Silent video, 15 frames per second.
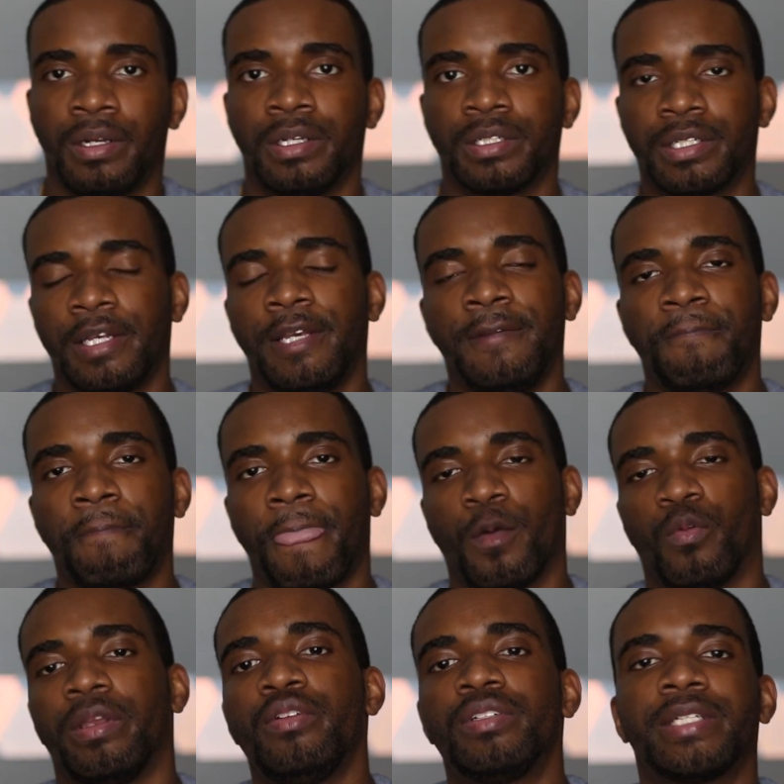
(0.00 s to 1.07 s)
See,
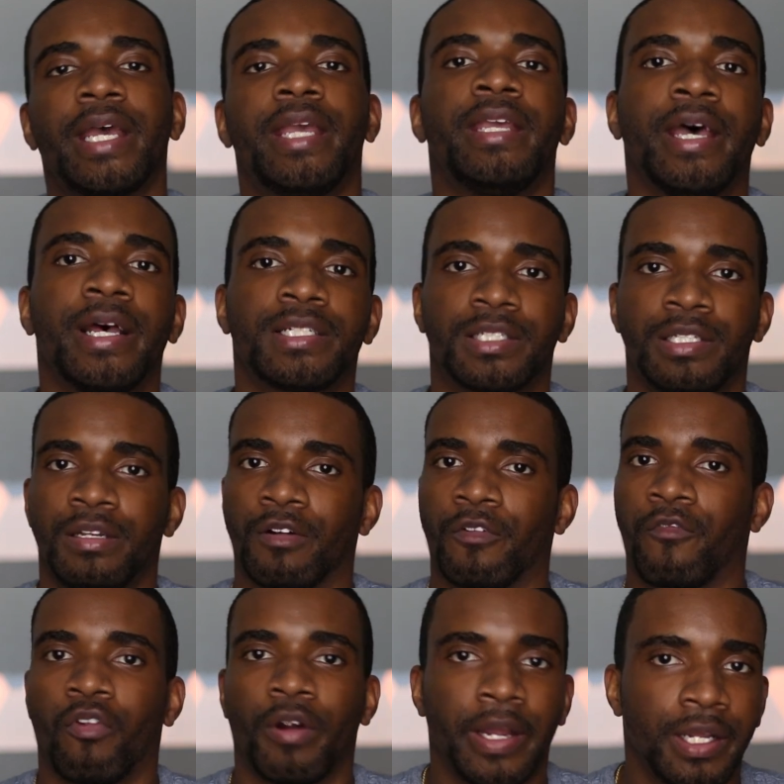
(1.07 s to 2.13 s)
when you say yes to your
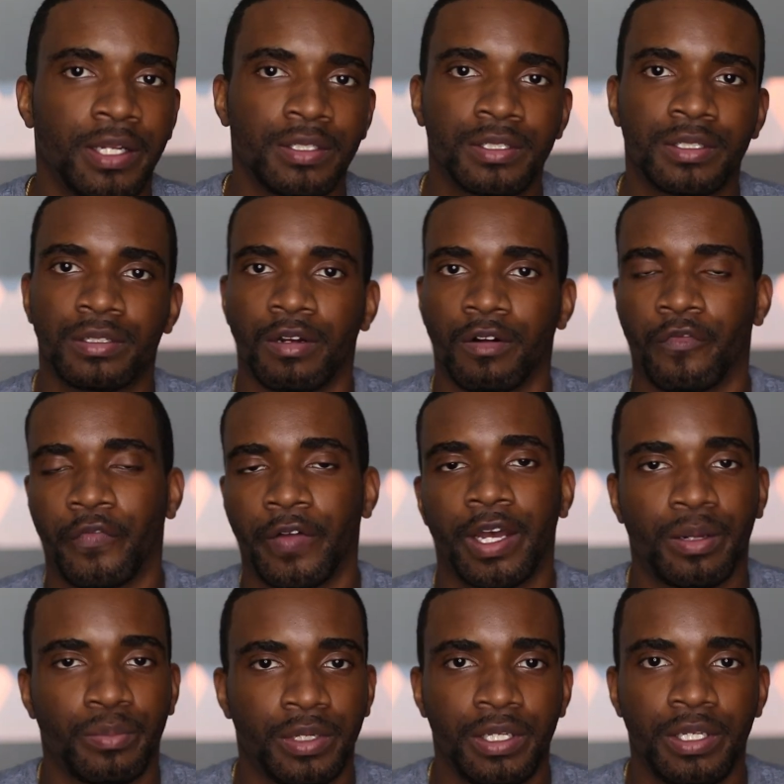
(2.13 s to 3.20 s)
friends, your
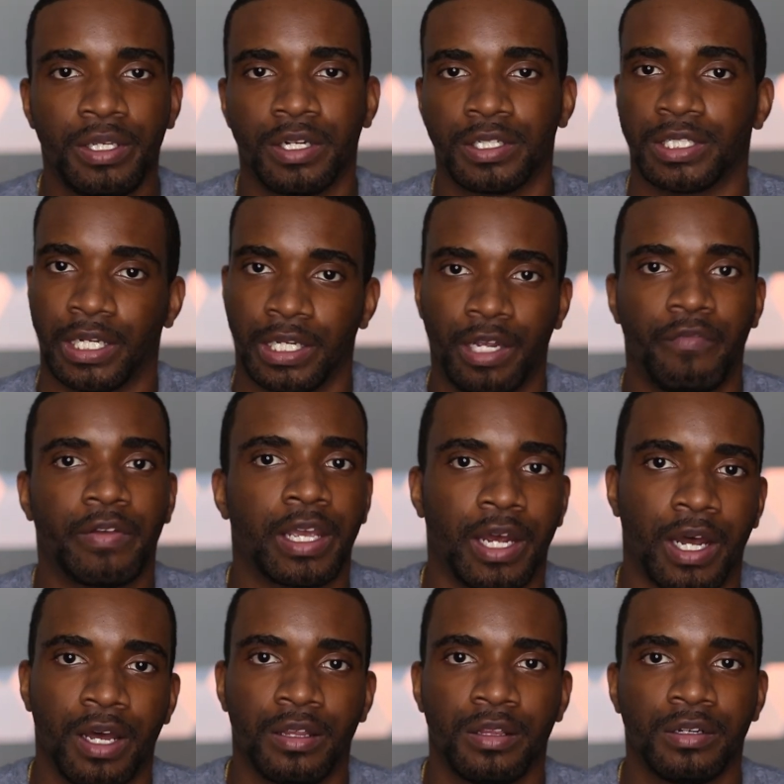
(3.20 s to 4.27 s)
family, your
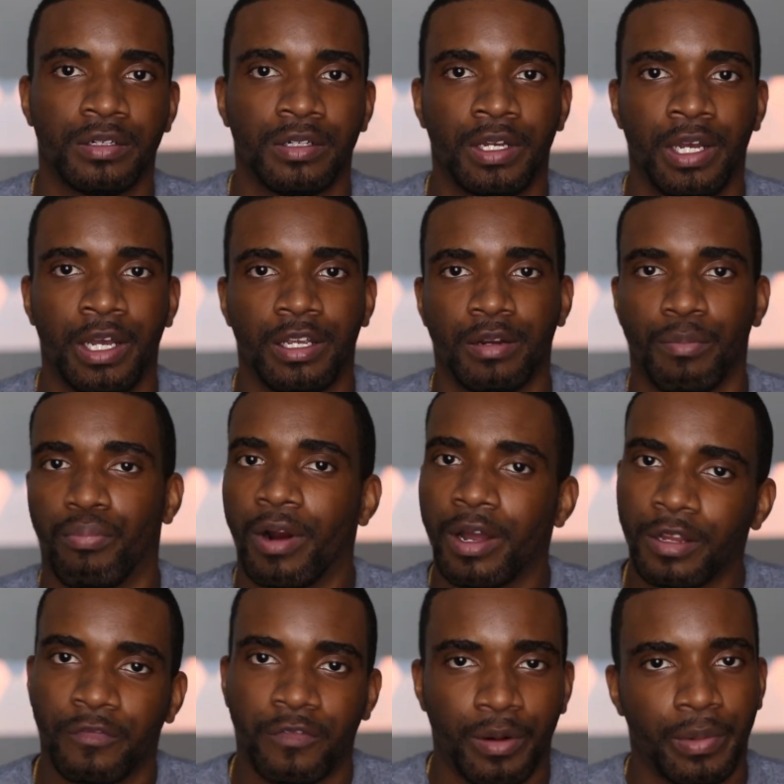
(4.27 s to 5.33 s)
significant other, your
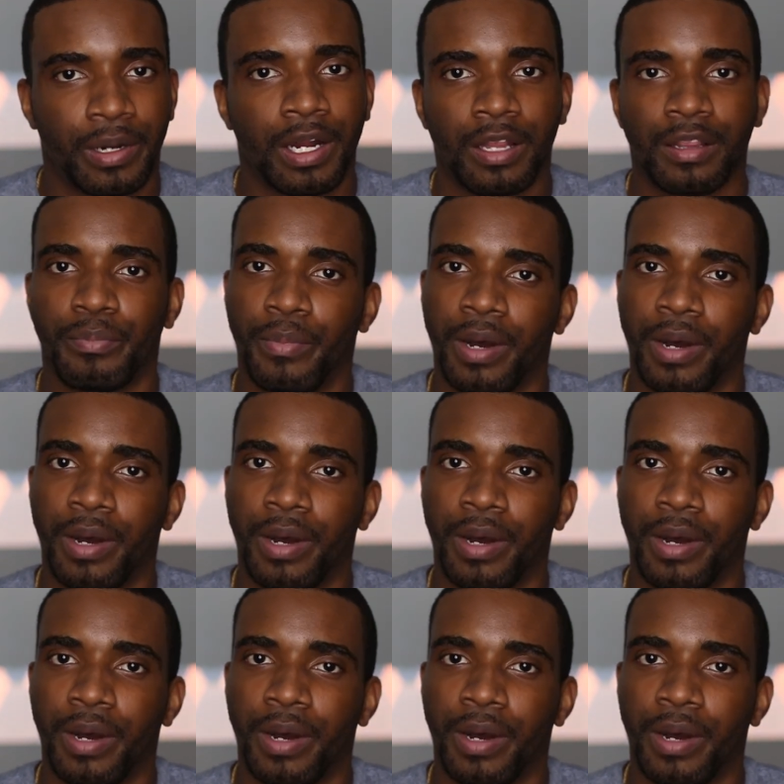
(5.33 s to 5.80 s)
brother from another